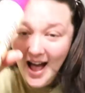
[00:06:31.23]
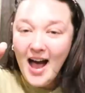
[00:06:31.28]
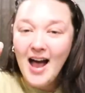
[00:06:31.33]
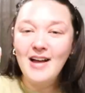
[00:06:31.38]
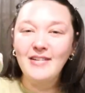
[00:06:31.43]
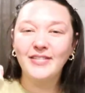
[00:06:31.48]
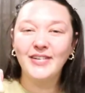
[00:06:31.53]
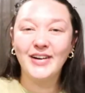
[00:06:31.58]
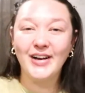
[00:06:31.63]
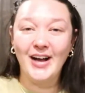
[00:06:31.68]

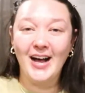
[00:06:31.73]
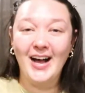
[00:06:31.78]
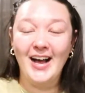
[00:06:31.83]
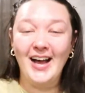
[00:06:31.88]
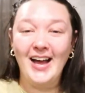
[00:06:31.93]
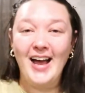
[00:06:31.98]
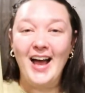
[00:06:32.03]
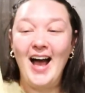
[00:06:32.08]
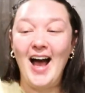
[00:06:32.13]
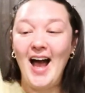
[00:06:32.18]
I
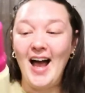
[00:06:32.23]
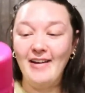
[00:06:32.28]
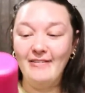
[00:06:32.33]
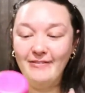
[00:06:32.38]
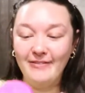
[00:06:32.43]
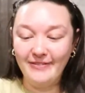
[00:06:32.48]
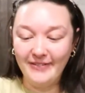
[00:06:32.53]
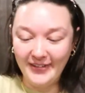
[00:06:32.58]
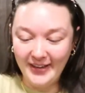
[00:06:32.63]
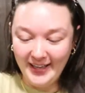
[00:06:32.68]
forgot,
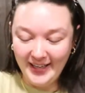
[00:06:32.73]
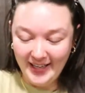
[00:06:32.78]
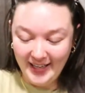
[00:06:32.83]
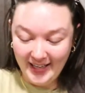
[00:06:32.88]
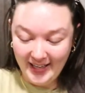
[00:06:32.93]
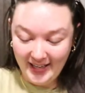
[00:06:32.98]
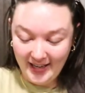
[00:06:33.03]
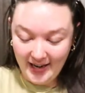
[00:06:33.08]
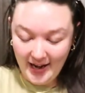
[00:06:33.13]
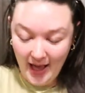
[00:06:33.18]
I
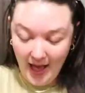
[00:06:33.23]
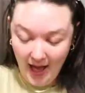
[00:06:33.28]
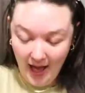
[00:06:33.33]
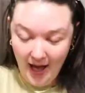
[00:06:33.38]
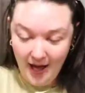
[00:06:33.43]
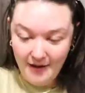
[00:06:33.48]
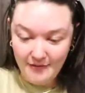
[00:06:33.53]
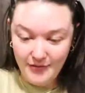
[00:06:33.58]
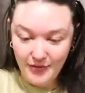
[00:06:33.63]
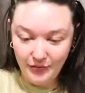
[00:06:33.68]
freaking
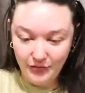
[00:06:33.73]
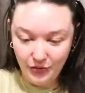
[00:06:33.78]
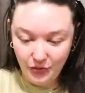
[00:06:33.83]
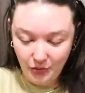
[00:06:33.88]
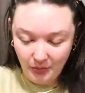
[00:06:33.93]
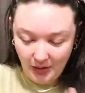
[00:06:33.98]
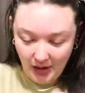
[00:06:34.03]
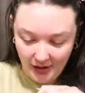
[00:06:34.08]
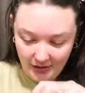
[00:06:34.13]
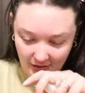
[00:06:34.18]
have a
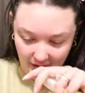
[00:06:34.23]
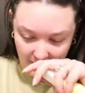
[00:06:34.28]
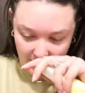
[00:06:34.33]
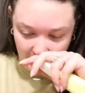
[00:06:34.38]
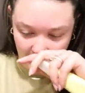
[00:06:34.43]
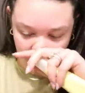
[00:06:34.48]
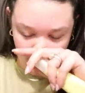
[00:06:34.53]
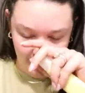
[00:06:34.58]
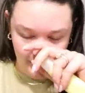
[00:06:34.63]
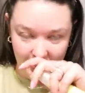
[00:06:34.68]
full bottle
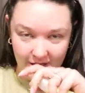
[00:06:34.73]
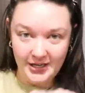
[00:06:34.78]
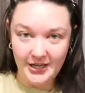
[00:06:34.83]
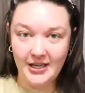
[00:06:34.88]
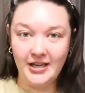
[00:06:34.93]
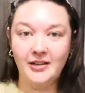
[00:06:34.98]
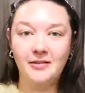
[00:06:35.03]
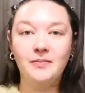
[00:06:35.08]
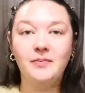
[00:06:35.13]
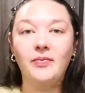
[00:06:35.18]
and I
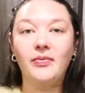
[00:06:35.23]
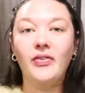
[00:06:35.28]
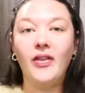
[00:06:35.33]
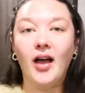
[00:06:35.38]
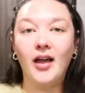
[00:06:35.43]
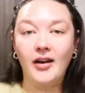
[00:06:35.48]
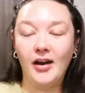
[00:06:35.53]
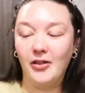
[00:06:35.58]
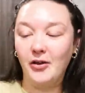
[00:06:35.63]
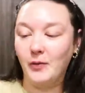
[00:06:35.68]
ordered
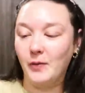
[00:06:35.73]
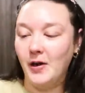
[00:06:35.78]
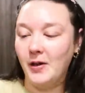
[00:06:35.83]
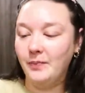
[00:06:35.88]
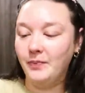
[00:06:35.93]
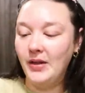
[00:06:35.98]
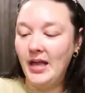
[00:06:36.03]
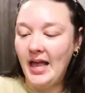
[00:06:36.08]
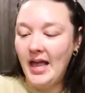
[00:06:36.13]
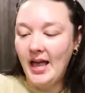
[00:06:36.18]
another
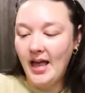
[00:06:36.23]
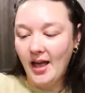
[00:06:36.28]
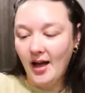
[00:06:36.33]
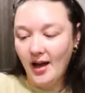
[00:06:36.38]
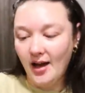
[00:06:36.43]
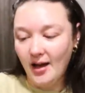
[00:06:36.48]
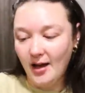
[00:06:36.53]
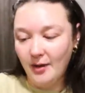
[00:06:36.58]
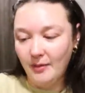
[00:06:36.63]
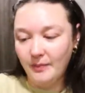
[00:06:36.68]
one.
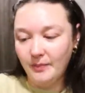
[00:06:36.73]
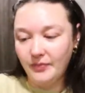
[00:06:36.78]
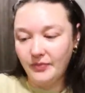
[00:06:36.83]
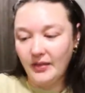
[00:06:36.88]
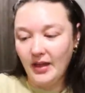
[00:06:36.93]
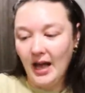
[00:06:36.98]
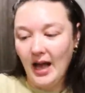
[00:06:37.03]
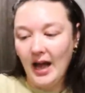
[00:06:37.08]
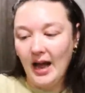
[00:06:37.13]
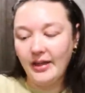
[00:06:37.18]
Um,
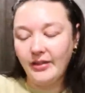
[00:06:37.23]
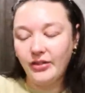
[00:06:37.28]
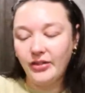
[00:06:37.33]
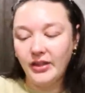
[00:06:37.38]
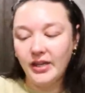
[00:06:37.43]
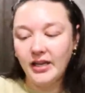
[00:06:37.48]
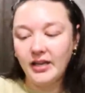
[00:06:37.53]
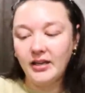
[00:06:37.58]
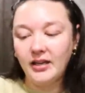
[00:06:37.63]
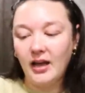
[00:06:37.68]
I
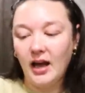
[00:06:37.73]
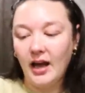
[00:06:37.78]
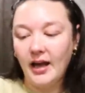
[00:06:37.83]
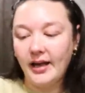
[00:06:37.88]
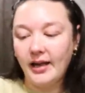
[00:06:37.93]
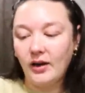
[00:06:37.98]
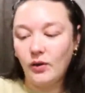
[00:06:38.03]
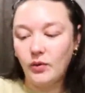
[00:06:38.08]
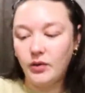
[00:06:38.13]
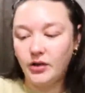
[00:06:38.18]
think
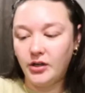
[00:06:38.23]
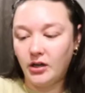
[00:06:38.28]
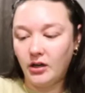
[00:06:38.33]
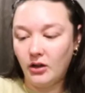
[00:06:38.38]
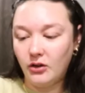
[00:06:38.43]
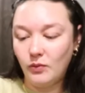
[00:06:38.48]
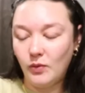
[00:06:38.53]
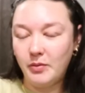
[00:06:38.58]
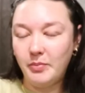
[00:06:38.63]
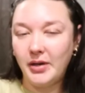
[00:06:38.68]
I ordered
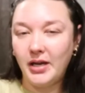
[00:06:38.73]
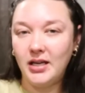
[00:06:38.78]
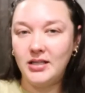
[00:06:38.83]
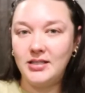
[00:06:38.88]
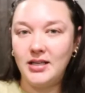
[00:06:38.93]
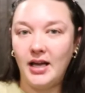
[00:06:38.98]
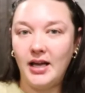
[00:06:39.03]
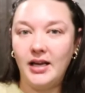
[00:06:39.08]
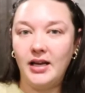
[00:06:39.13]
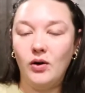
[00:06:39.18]
another one
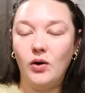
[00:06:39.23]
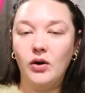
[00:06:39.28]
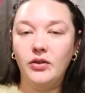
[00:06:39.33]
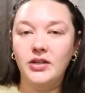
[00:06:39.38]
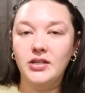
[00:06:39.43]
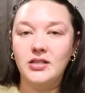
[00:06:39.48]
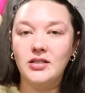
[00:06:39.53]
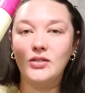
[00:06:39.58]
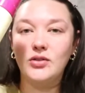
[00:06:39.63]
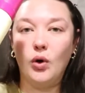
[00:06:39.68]
because I,
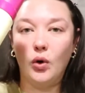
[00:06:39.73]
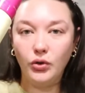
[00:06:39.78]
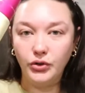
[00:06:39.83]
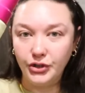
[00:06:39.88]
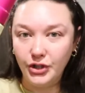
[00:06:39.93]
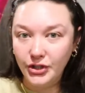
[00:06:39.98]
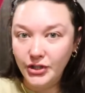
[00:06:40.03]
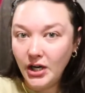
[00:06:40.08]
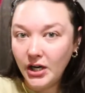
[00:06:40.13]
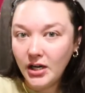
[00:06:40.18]
this is
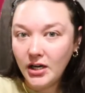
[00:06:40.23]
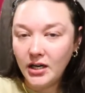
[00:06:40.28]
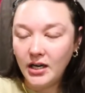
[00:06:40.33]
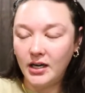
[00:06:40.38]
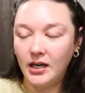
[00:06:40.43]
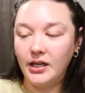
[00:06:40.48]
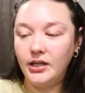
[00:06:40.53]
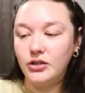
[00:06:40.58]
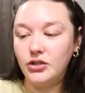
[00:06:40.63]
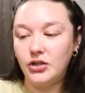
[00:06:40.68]
ultra dark
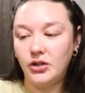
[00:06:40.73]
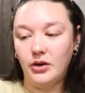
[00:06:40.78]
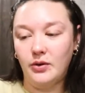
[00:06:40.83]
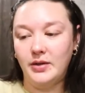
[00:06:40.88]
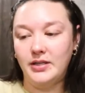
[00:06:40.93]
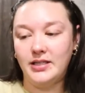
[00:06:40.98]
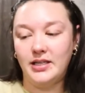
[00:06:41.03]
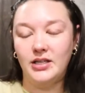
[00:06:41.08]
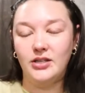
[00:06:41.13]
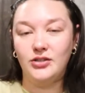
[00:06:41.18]
and I usually
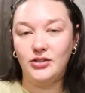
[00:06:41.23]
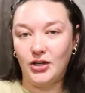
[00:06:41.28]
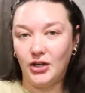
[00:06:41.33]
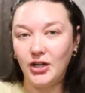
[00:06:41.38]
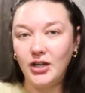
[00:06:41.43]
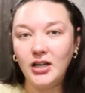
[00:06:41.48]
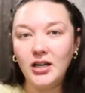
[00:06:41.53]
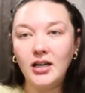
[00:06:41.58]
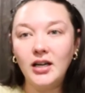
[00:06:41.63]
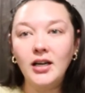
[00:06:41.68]
always get
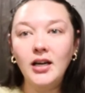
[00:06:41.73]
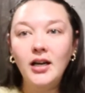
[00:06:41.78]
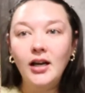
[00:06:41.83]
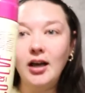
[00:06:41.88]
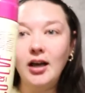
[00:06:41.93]
dark,